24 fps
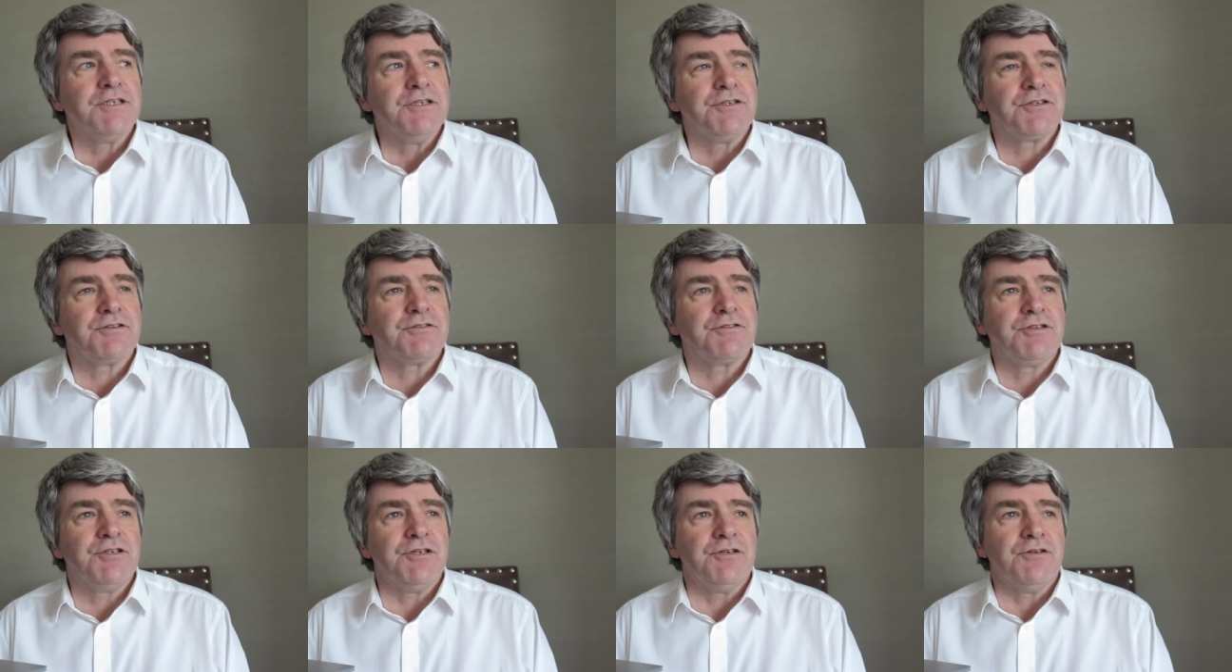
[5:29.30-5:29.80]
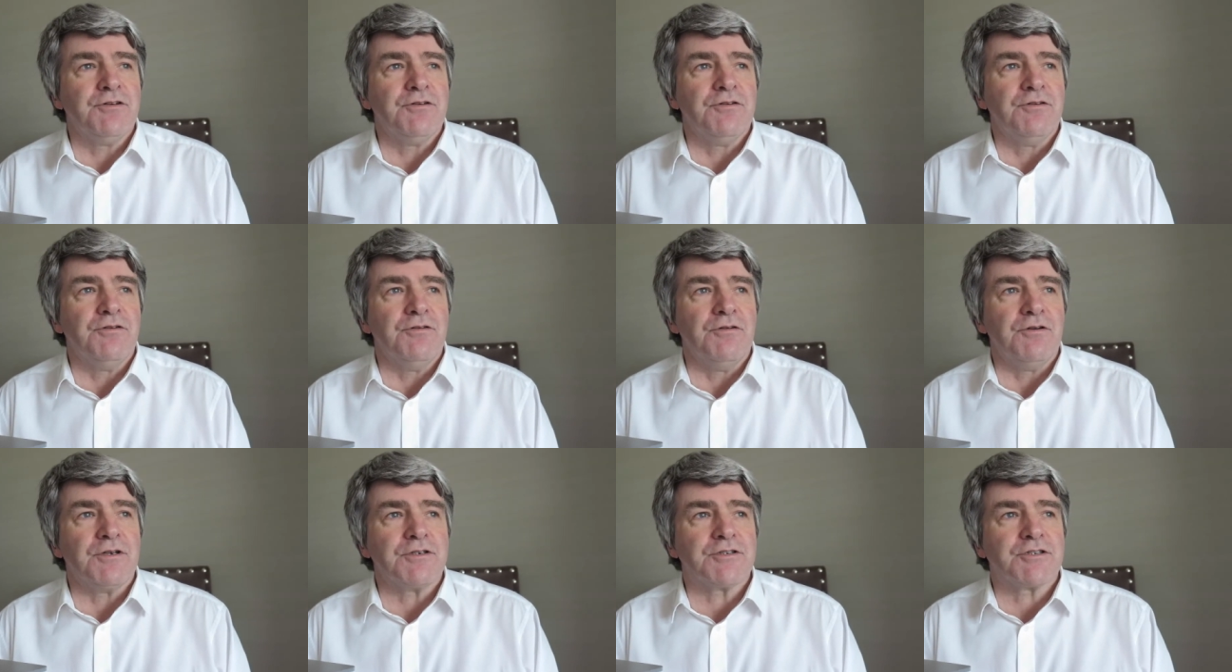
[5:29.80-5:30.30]
to,
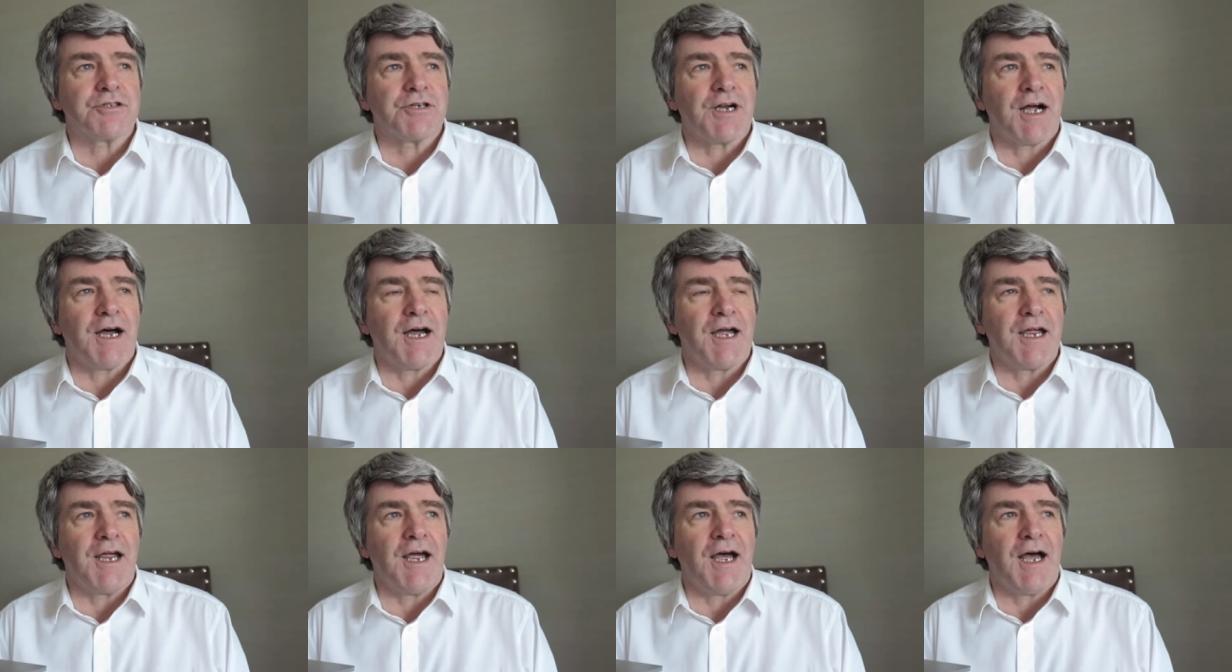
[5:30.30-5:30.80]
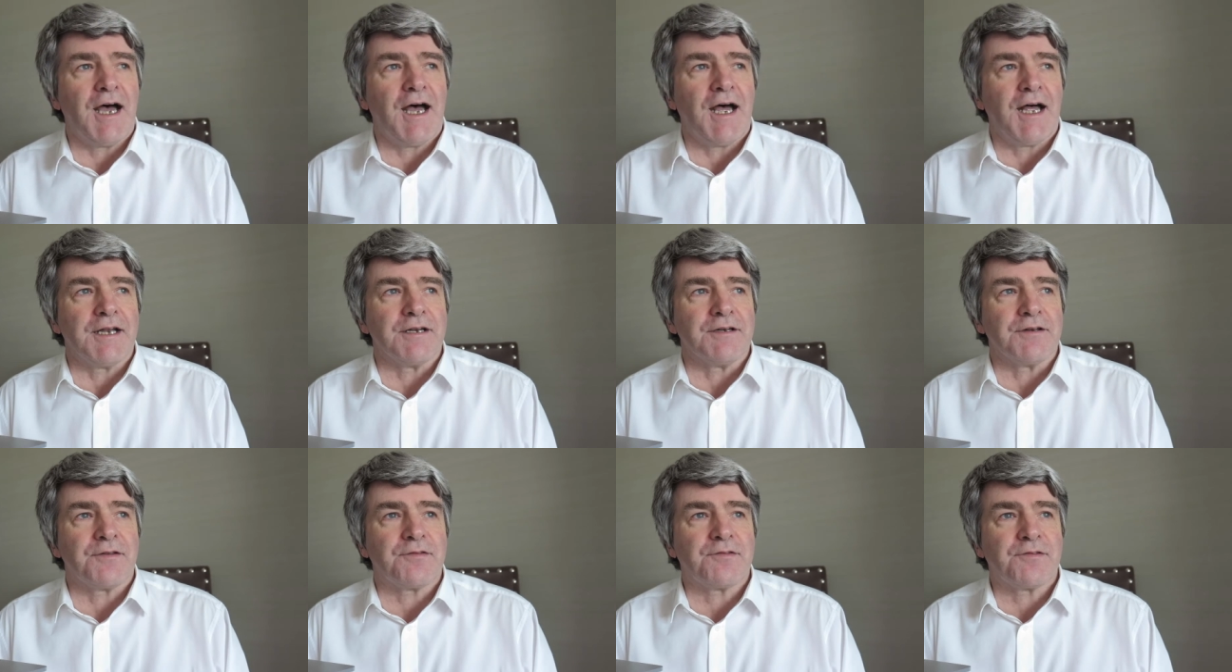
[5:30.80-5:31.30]
to try
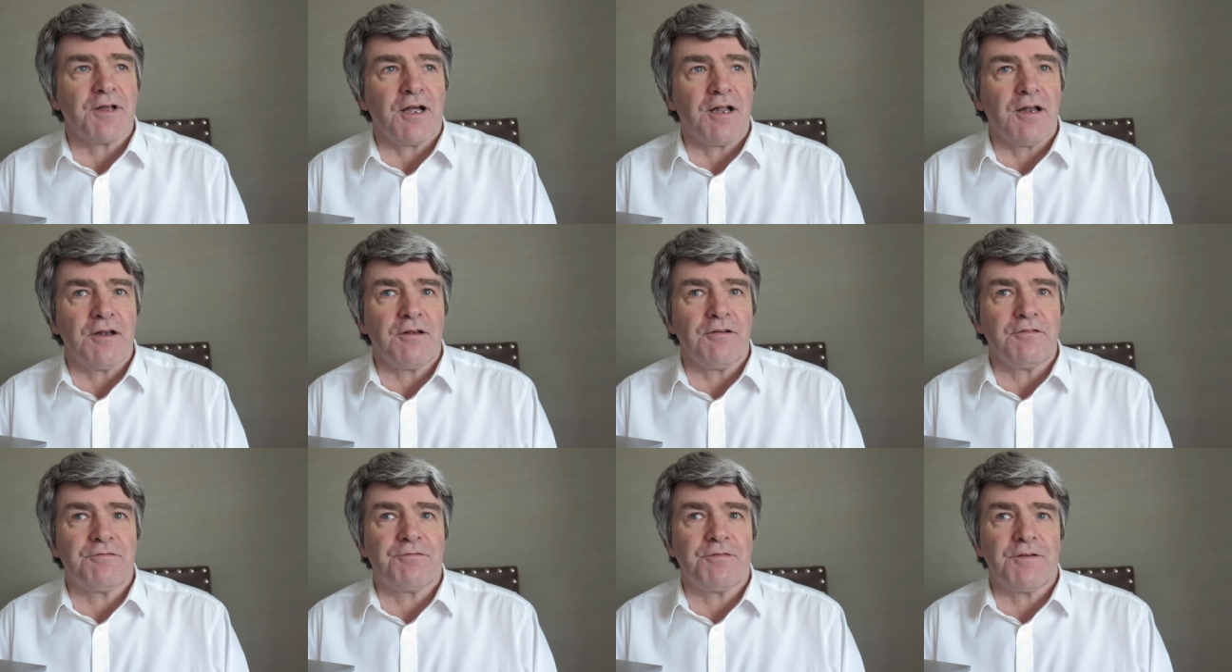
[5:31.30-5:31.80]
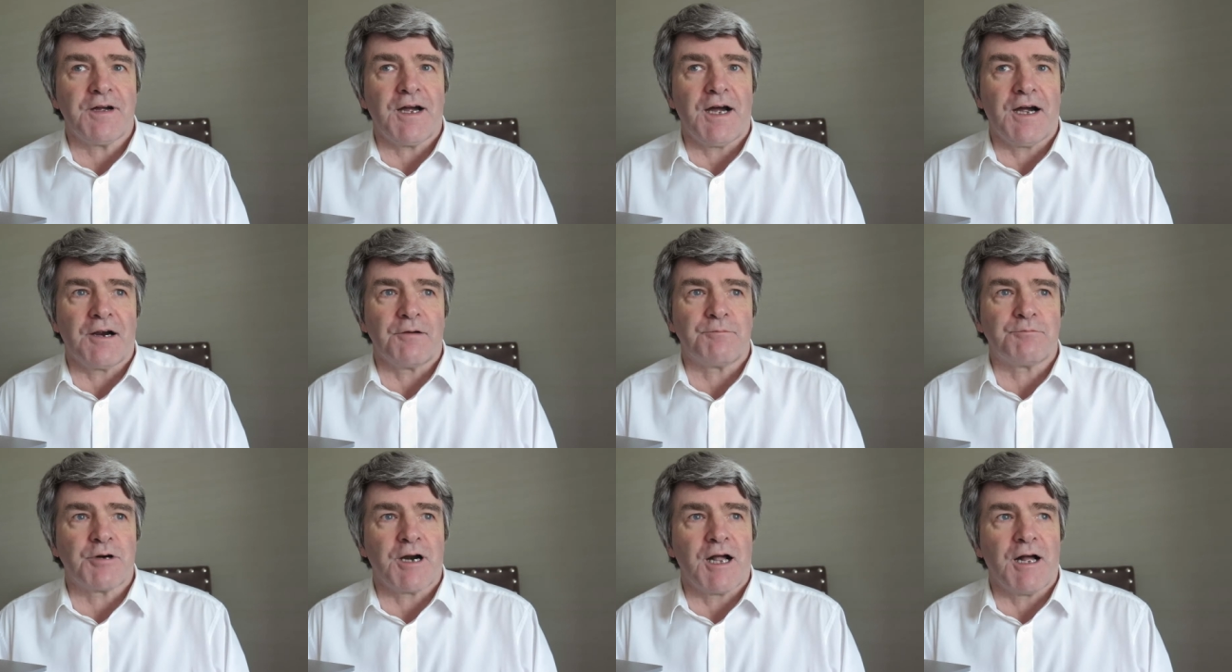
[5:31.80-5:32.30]
and solve
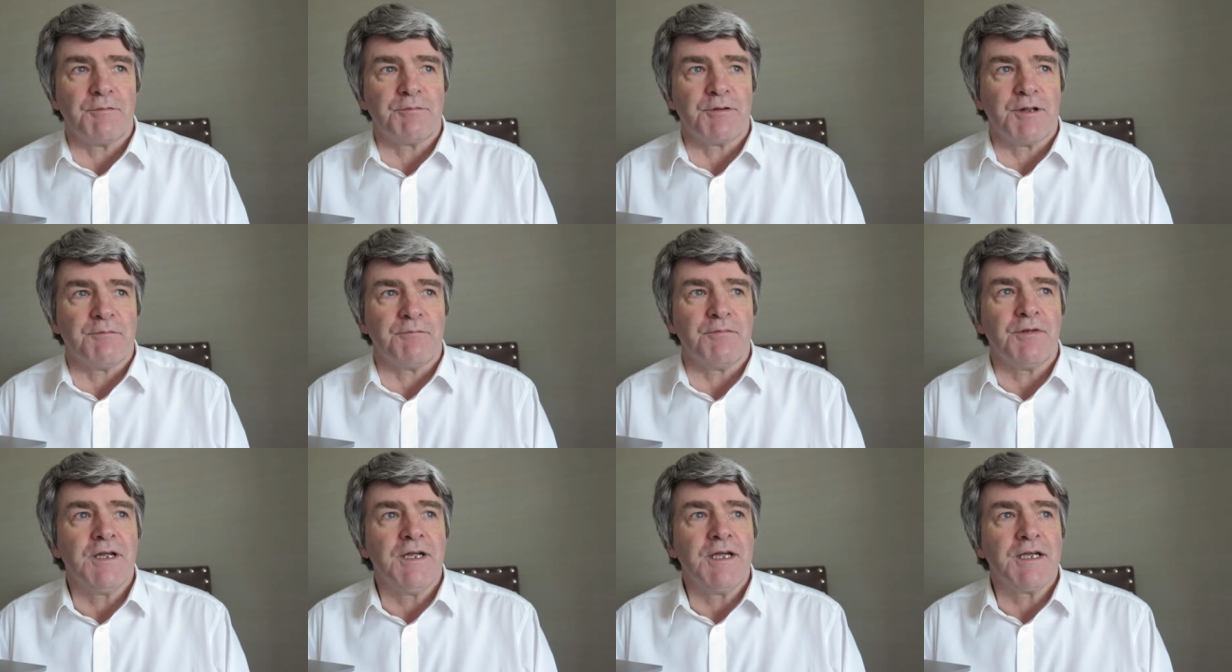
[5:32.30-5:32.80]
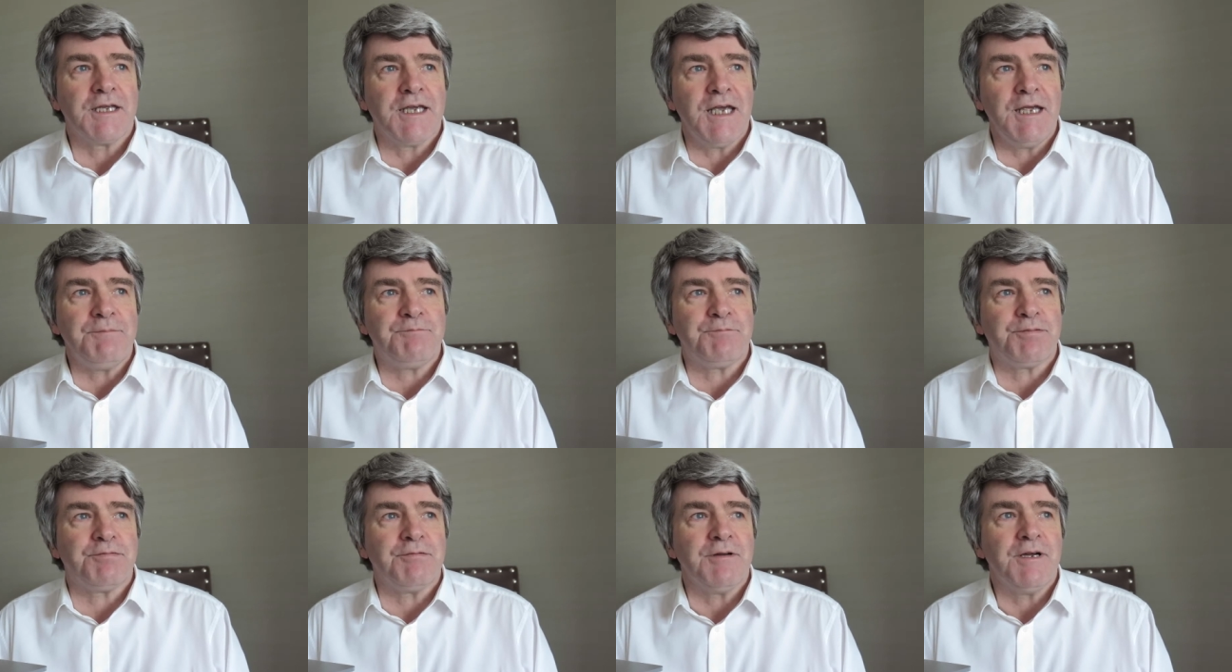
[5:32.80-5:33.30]
our problem,
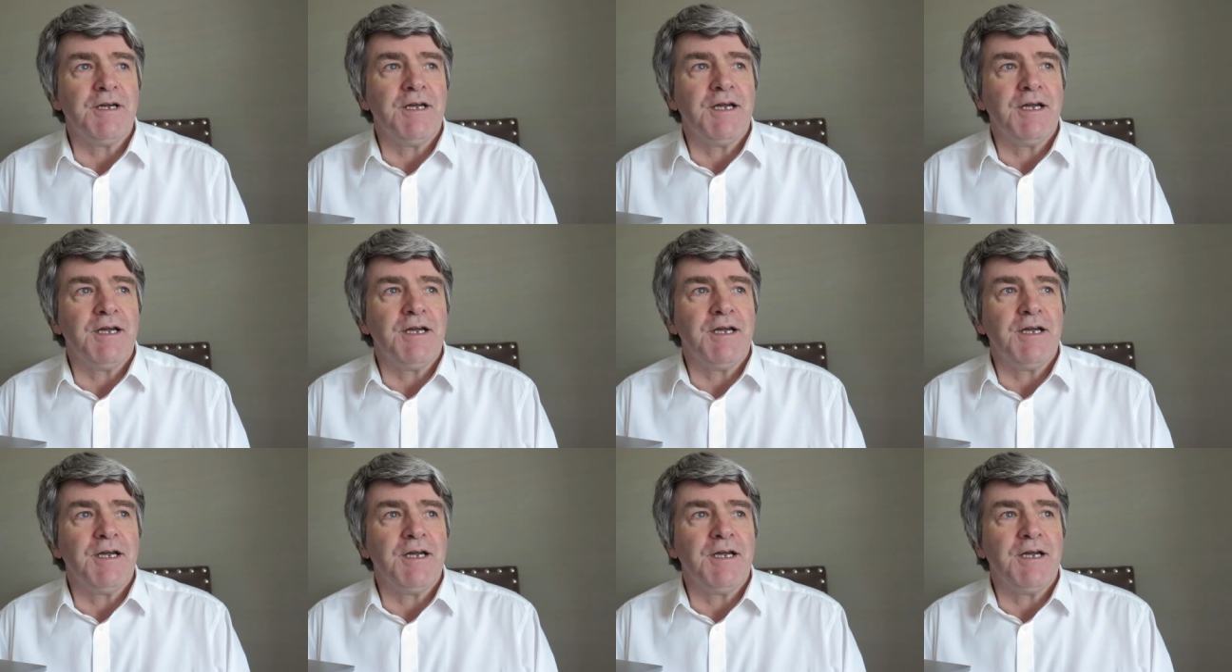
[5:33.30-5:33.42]
keep,